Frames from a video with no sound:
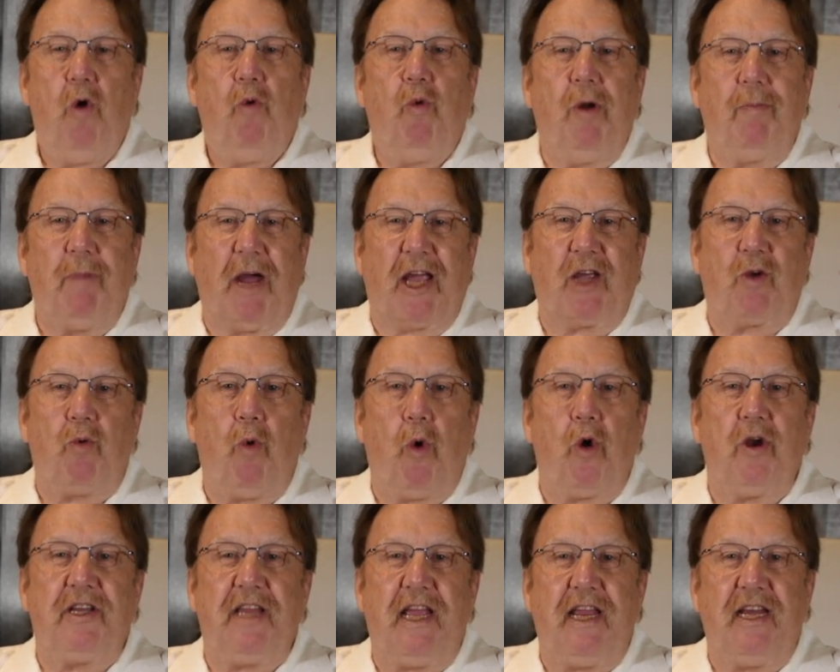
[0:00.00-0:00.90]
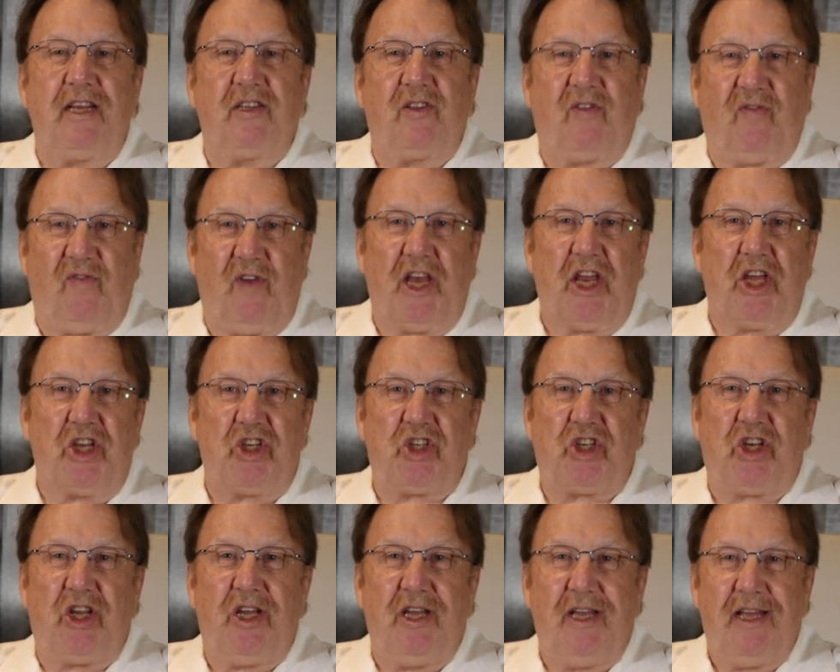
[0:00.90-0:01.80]
When my quarantine is
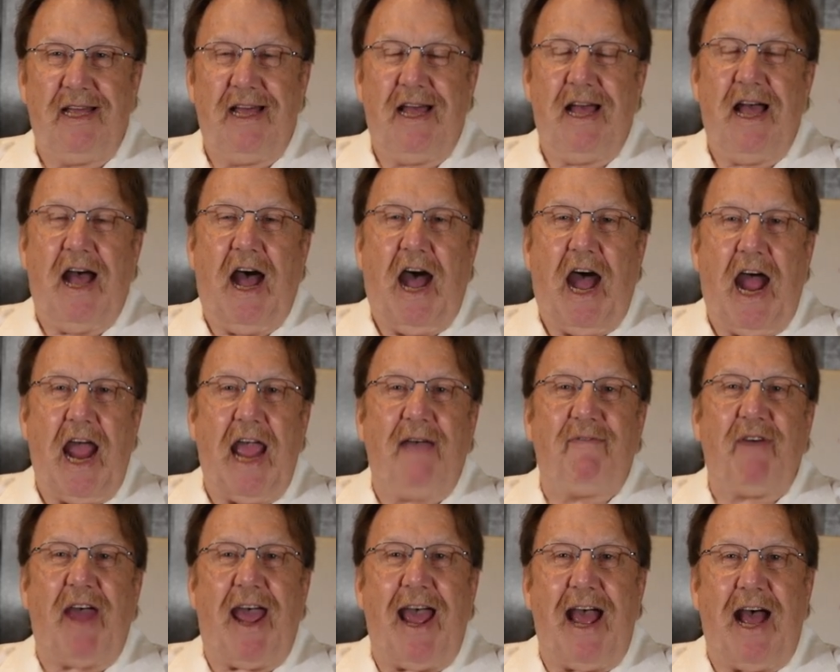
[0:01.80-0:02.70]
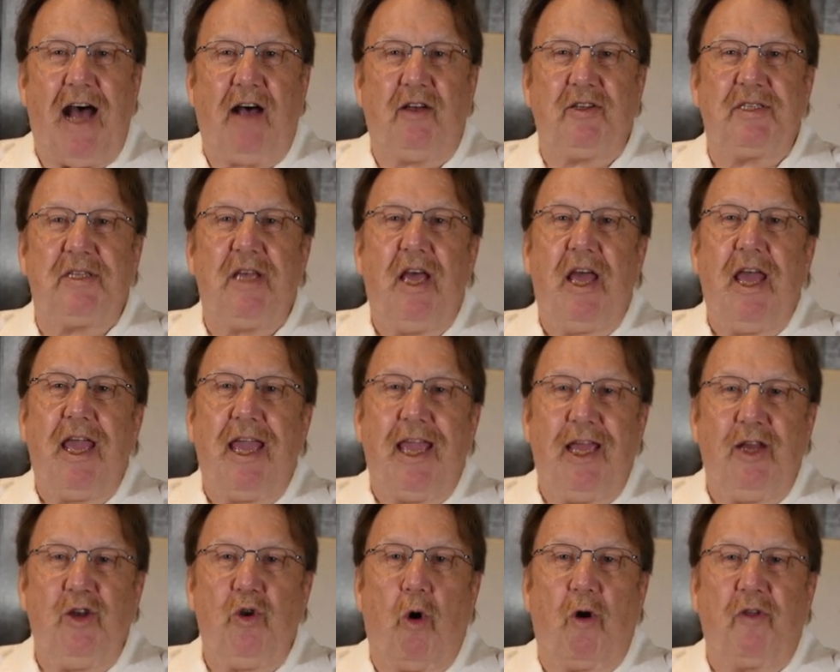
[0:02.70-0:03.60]
finished, I have a house
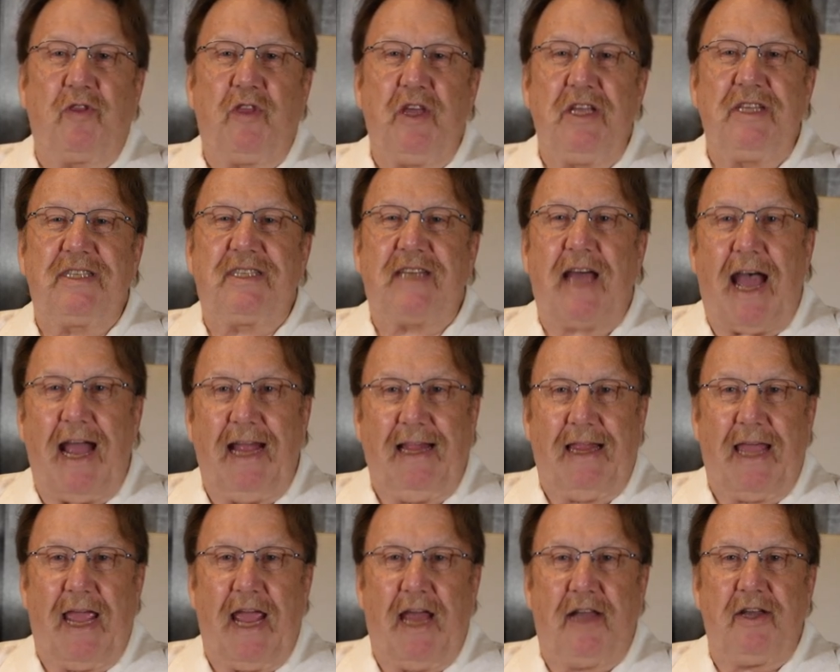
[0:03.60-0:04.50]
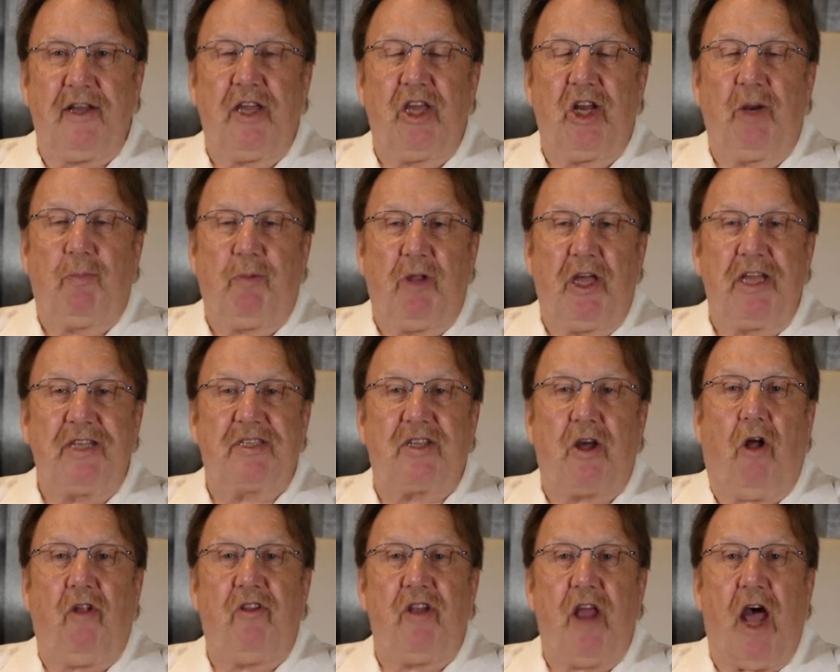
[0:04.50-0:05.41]
in northeast Thailand in a place
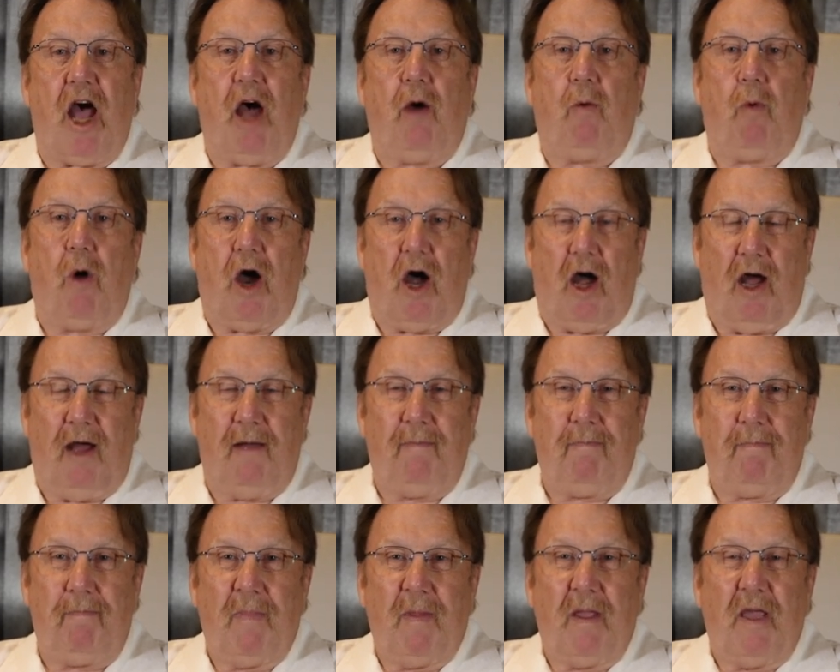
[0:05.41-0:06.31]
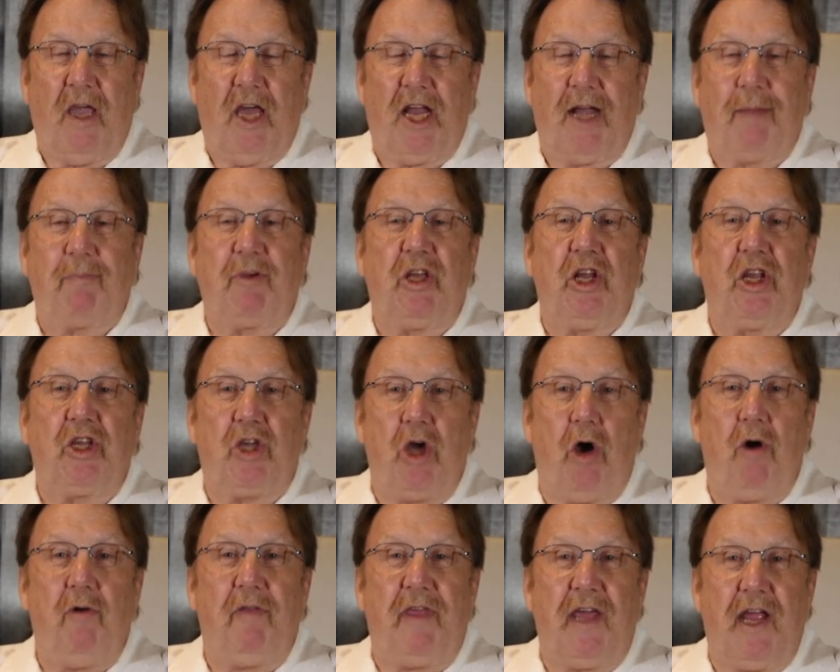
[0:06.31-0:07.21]
called Nawa. And I'm gonna
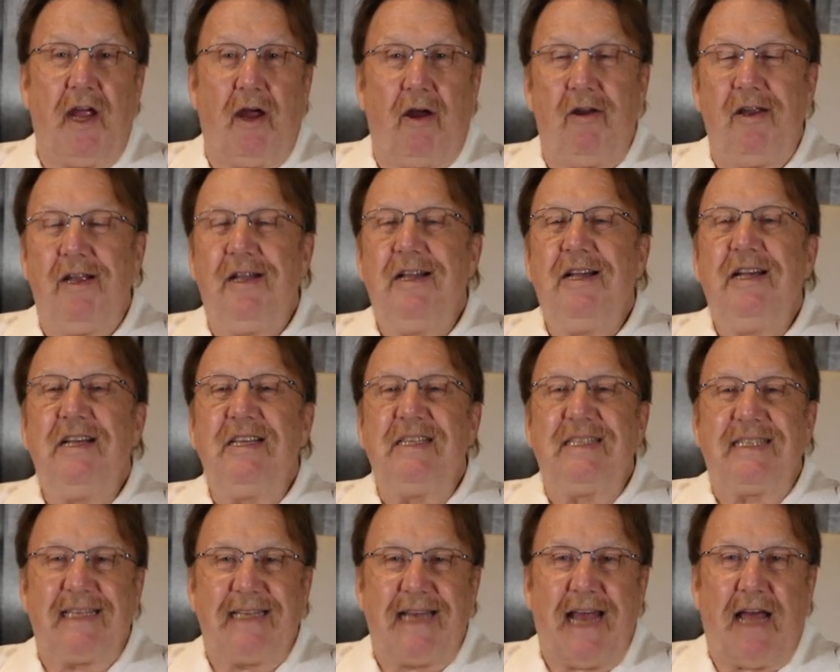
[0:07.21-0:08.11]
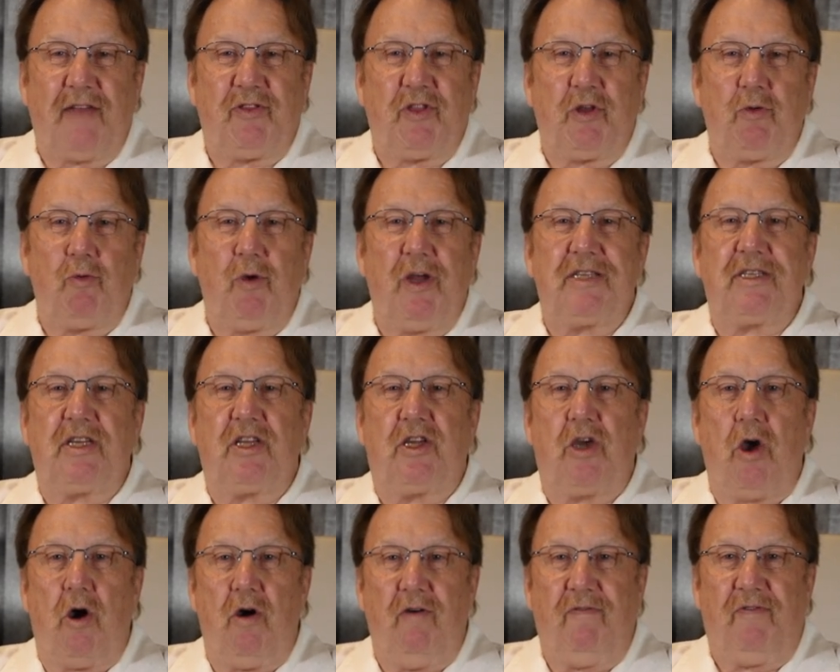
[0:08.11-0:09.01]
go there, sit out the rest of
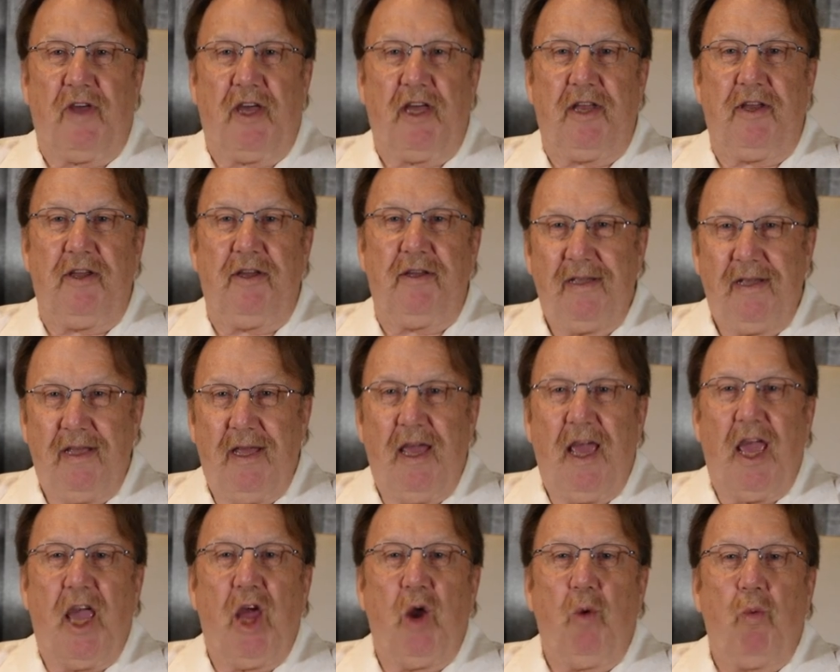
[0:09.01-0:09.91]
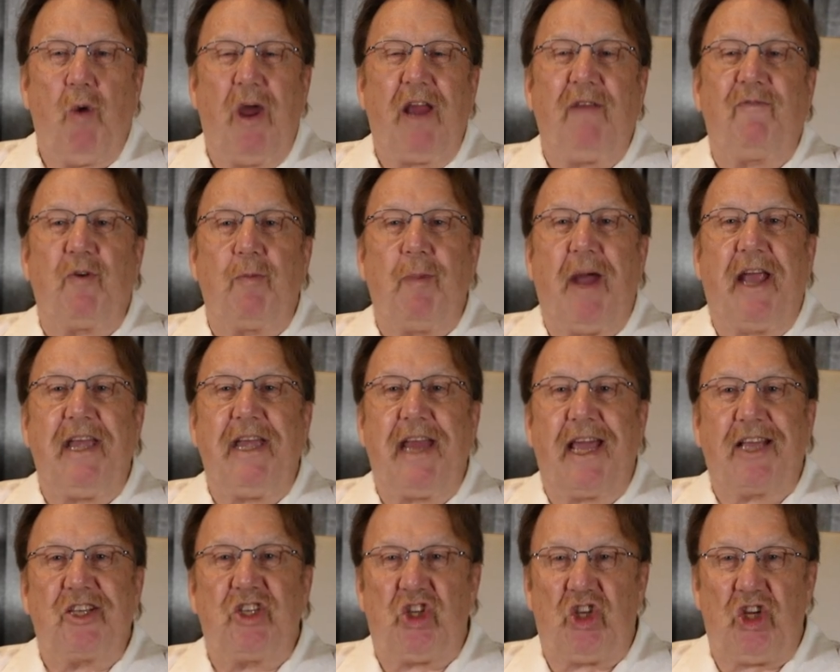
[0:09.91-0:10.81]
COVID, and wait for my
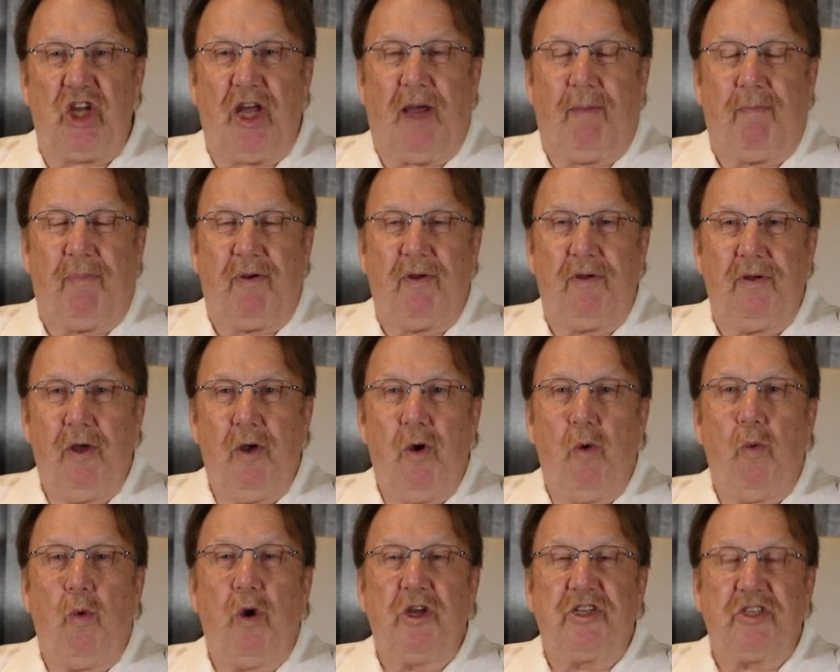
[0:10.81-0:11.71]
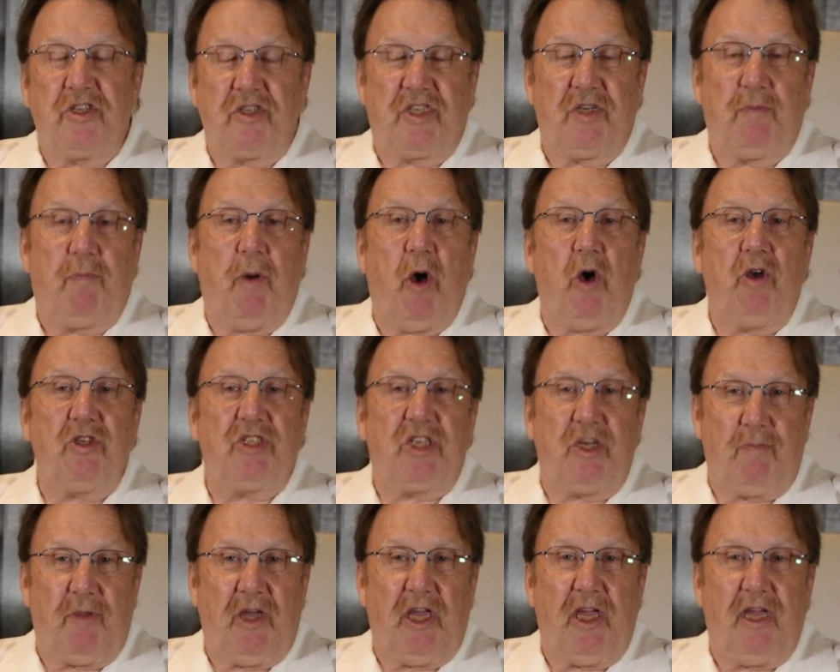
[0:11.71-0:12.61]
next ship, which is supposed
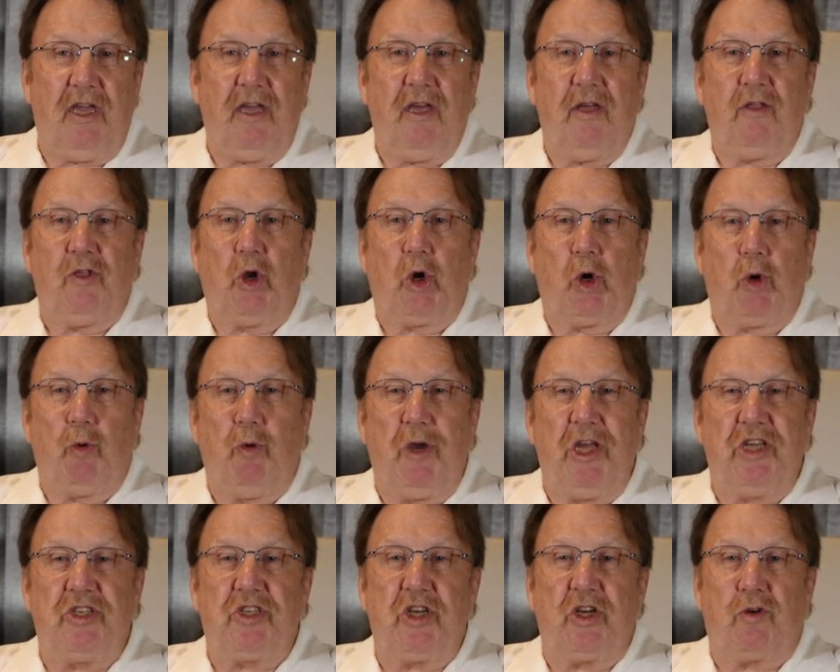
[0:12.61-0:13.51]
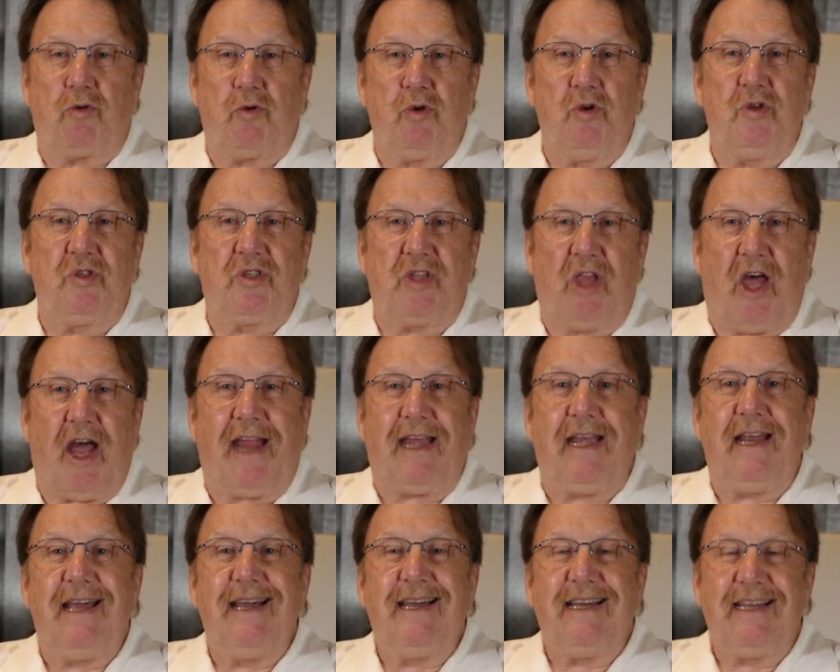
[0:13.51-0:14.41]
to be the Norwegian Cruise
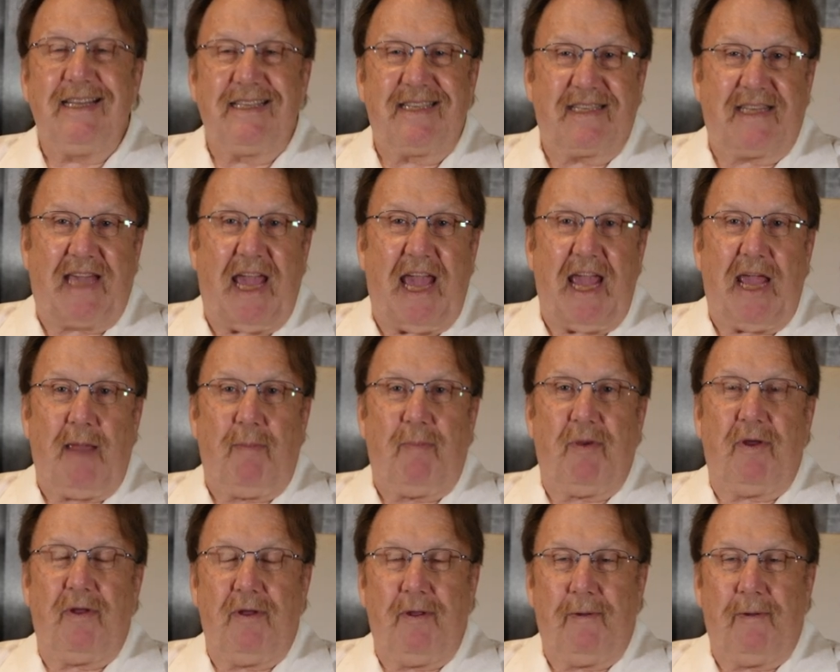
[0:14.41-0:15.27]
Line Escape.